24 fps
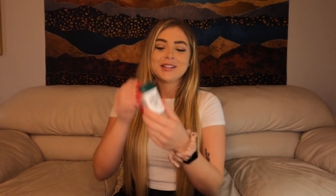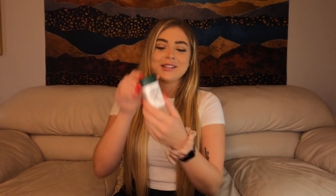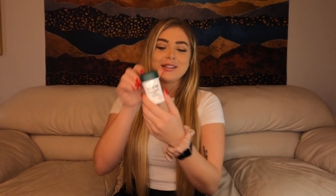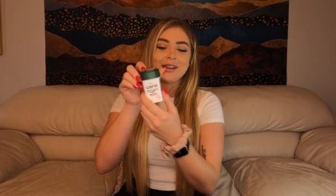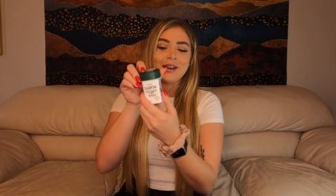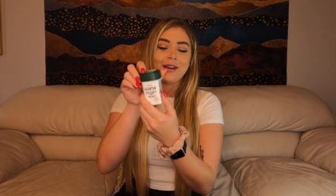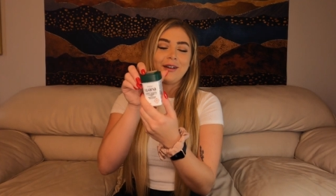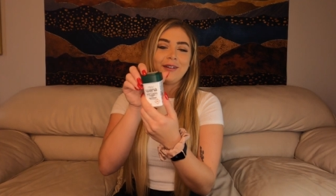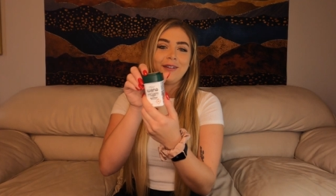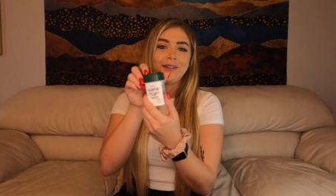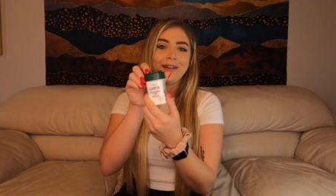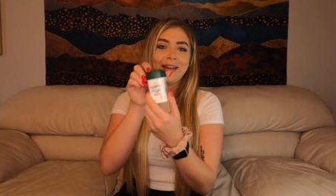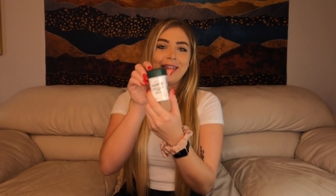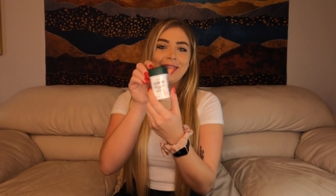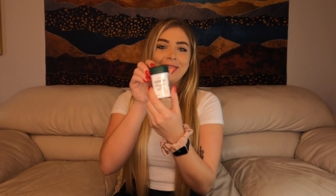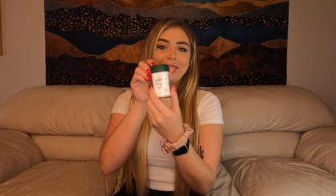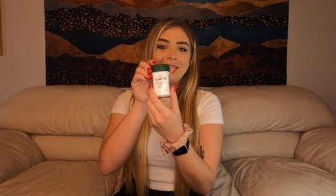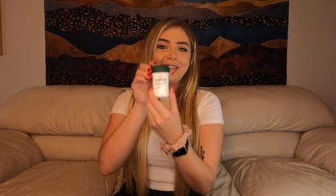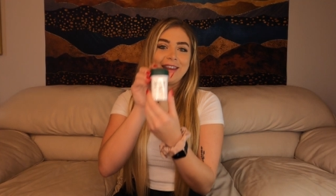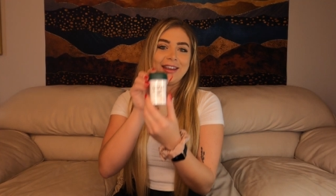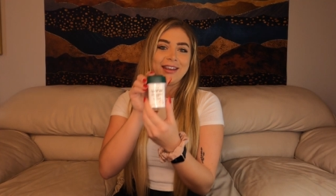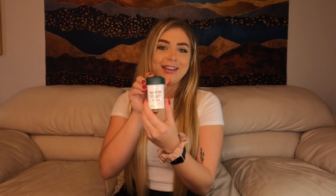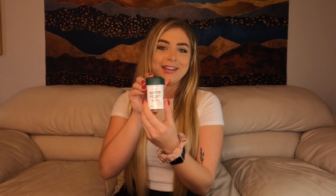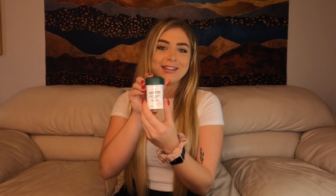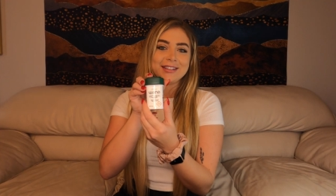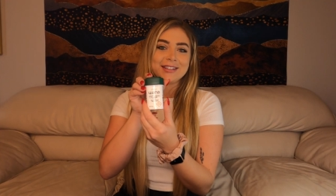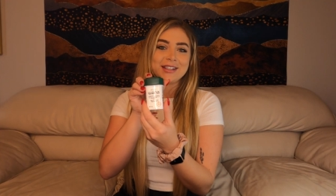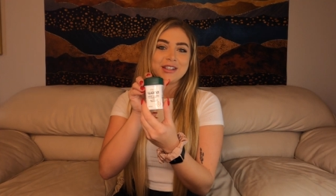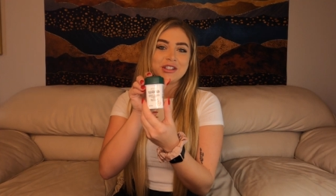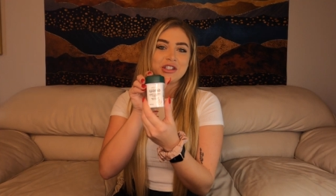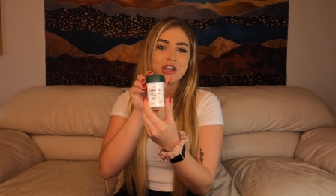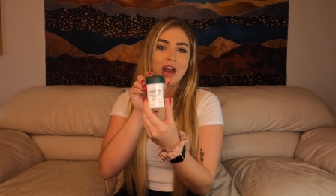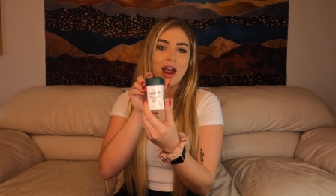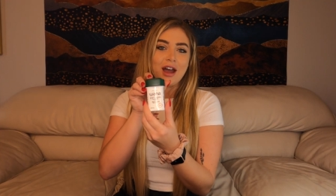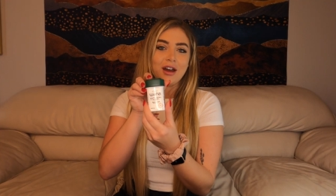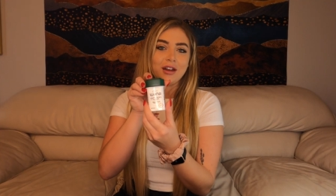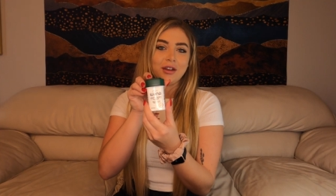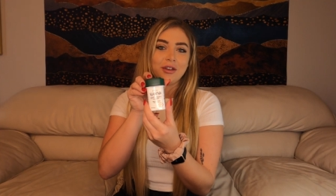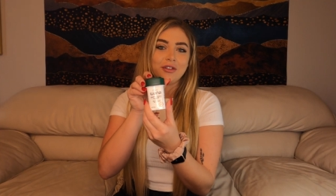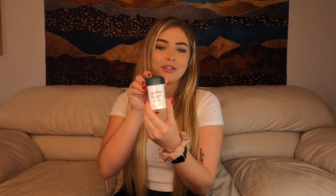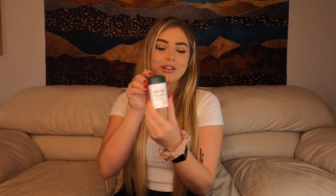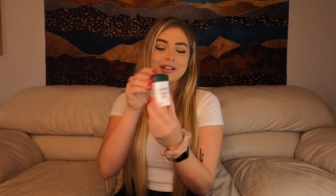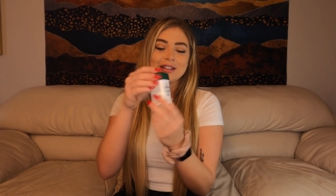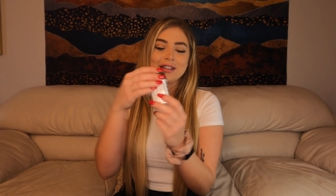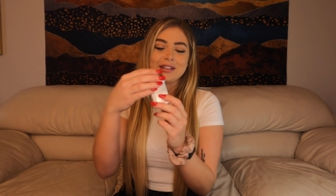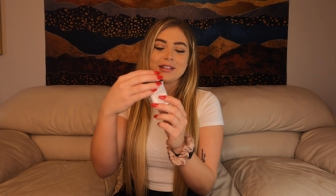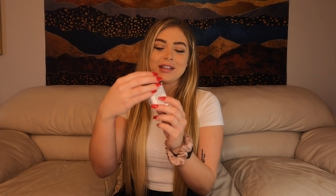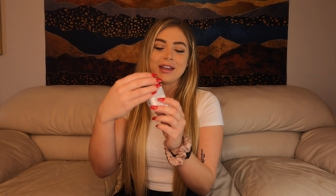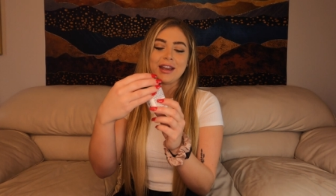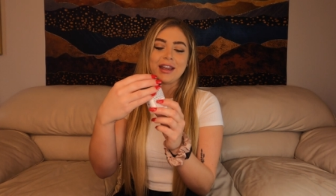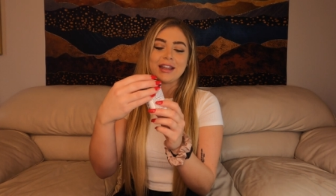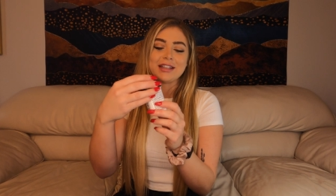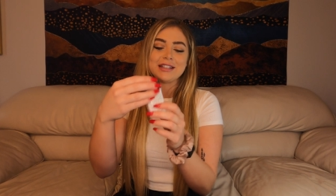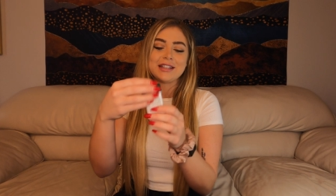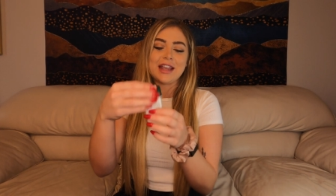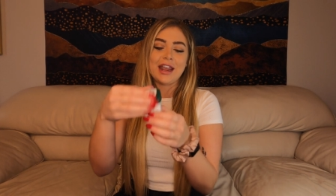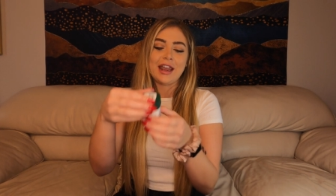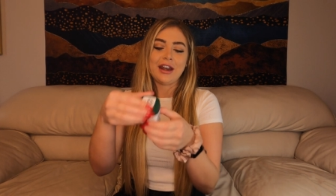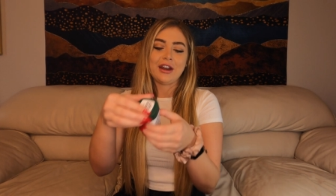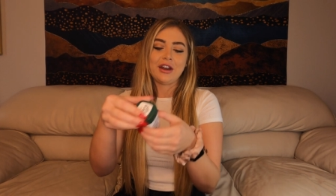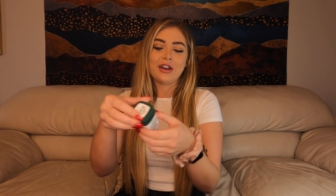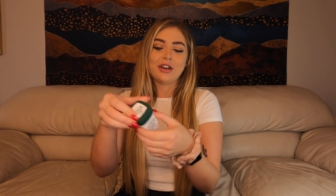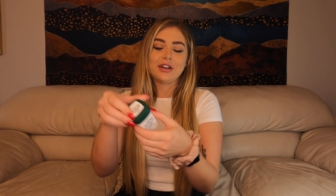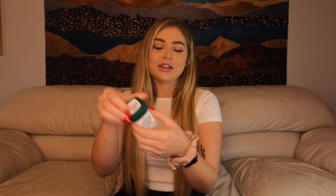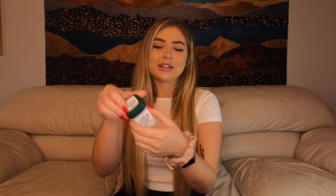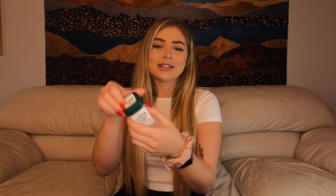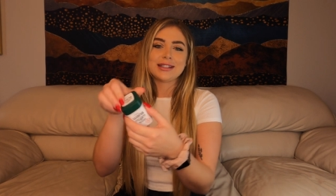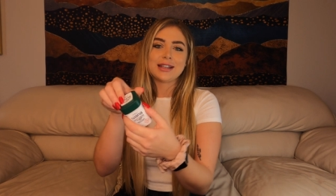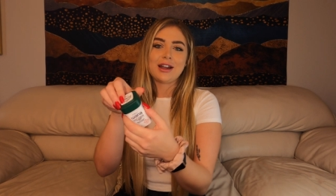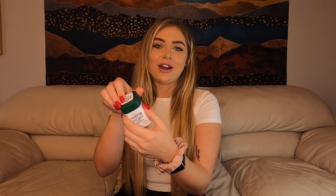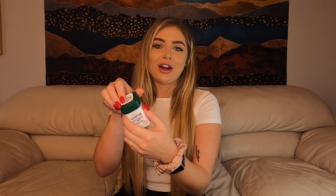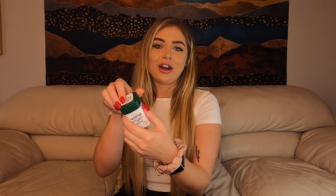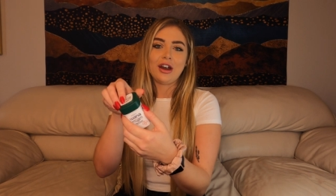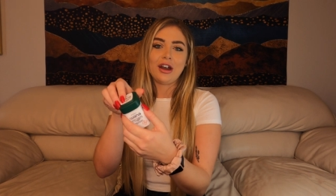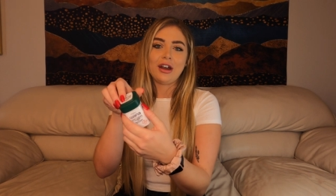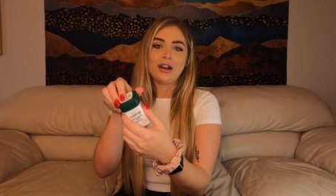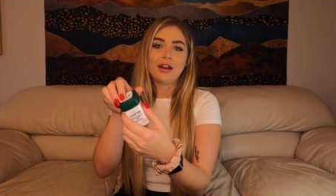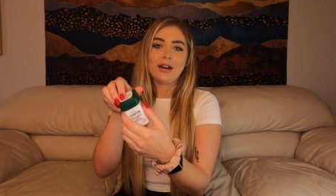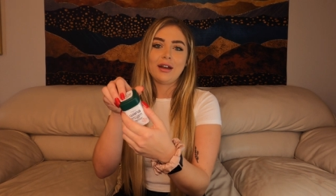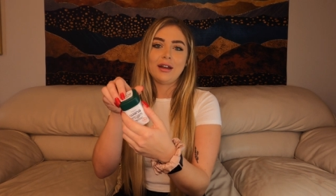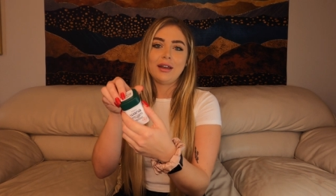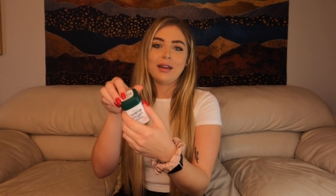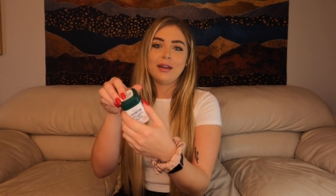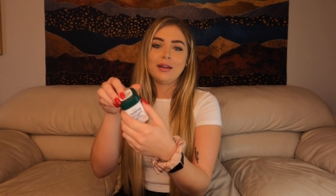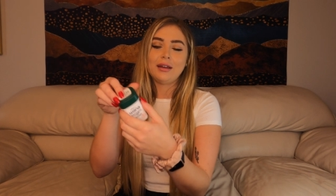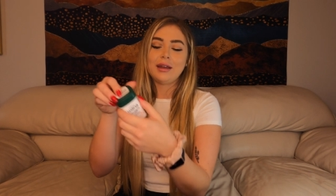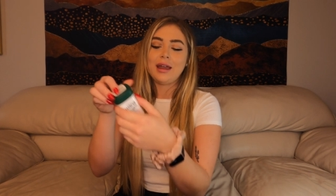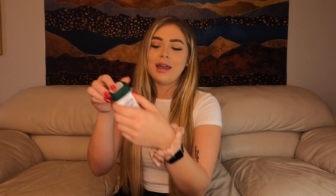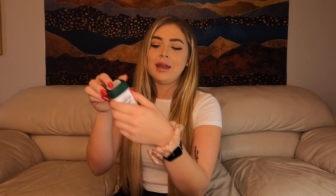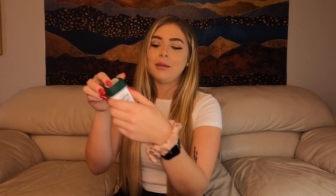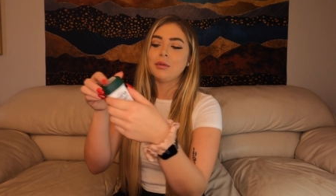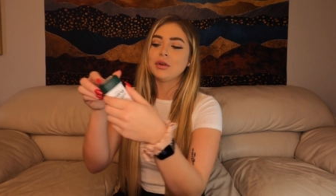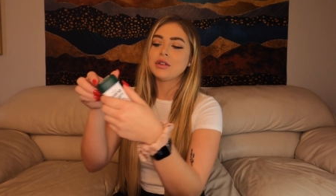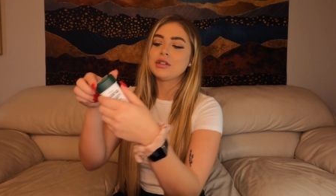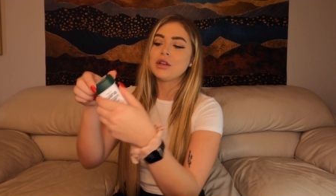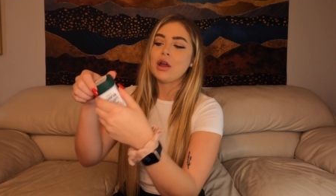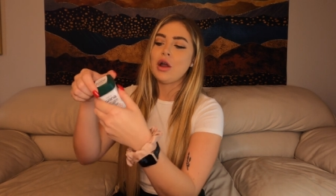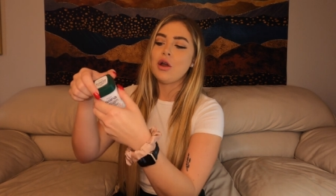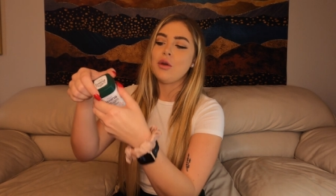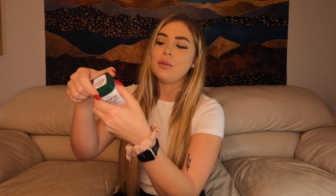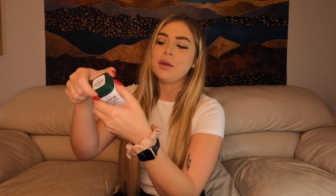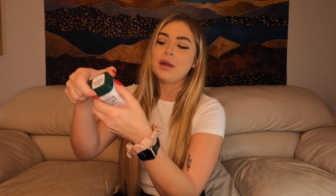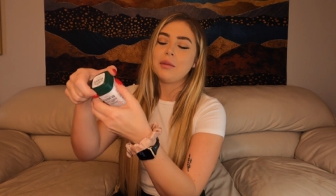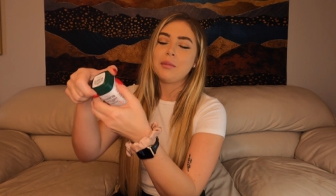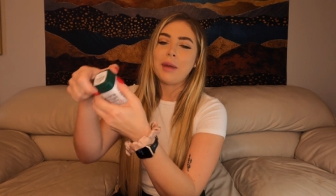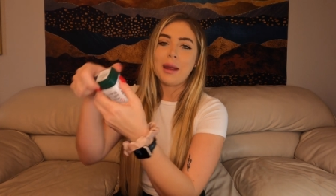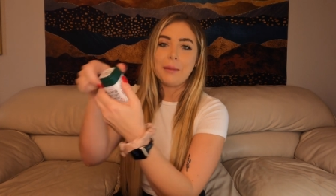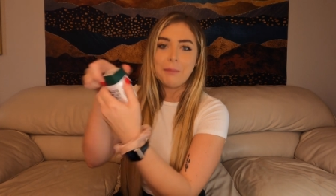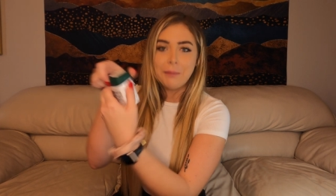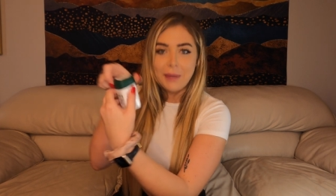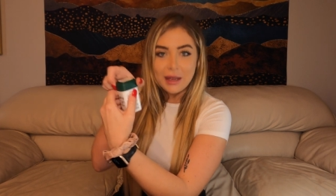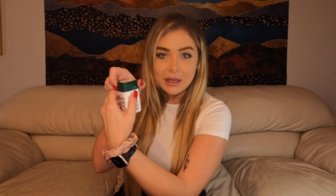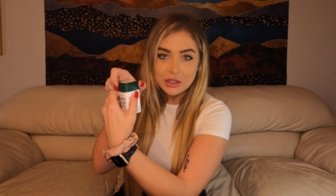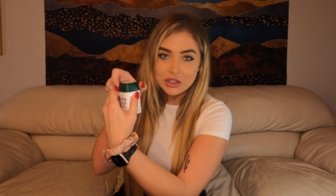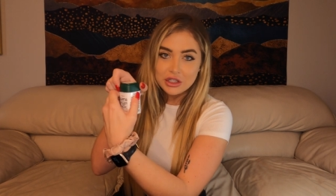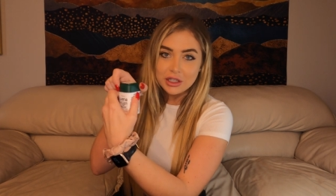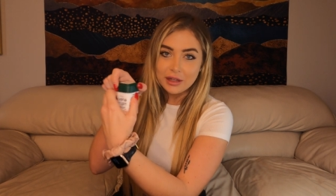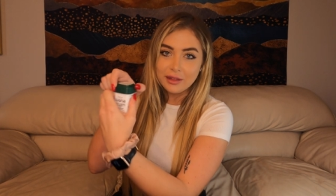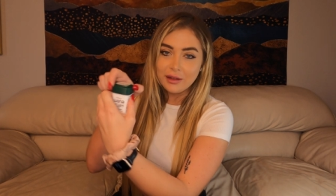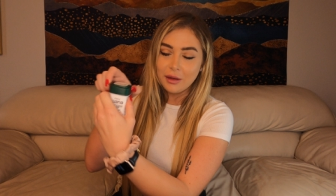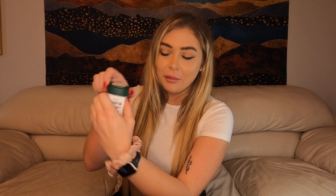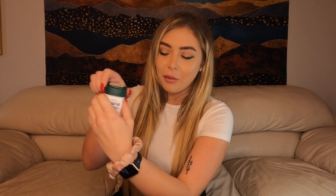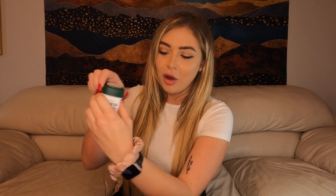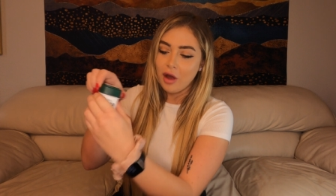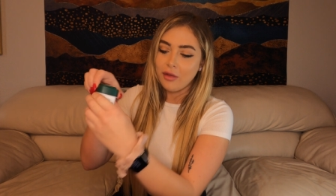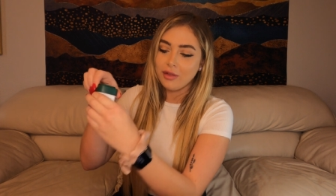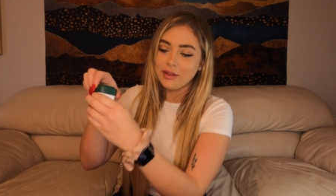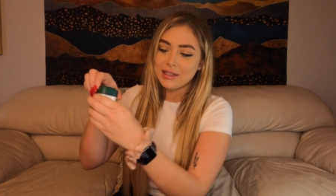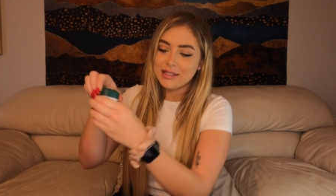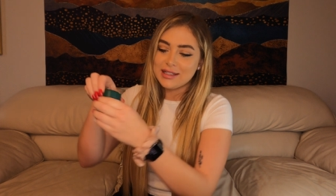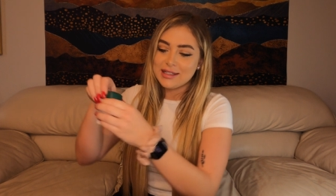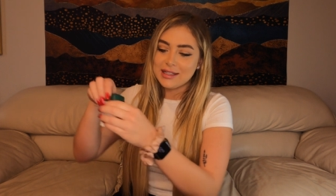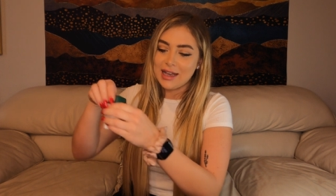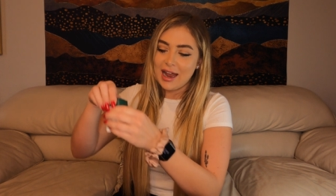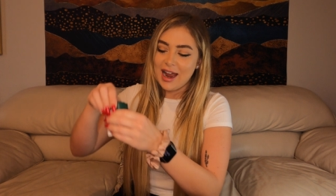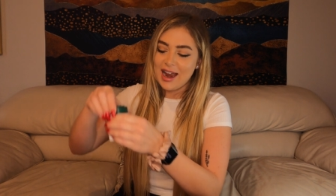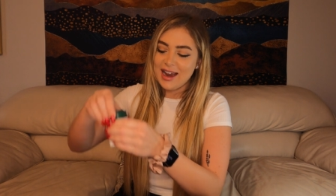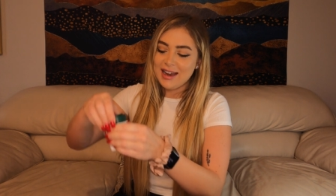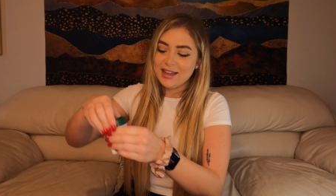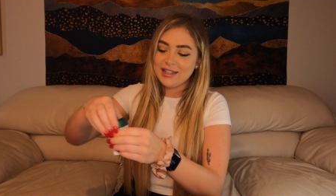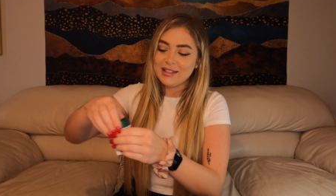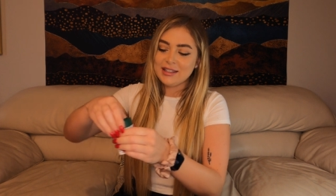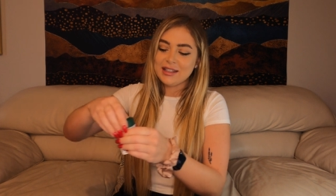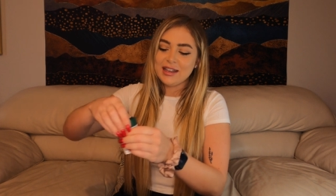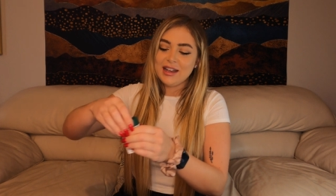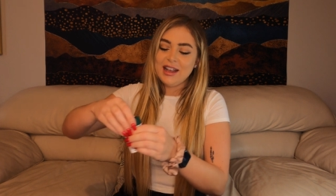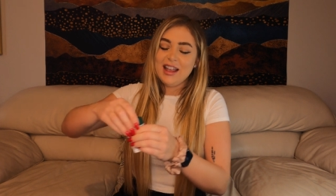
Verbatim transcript: So these child-resistant containers are able to open by pinching them on the sides,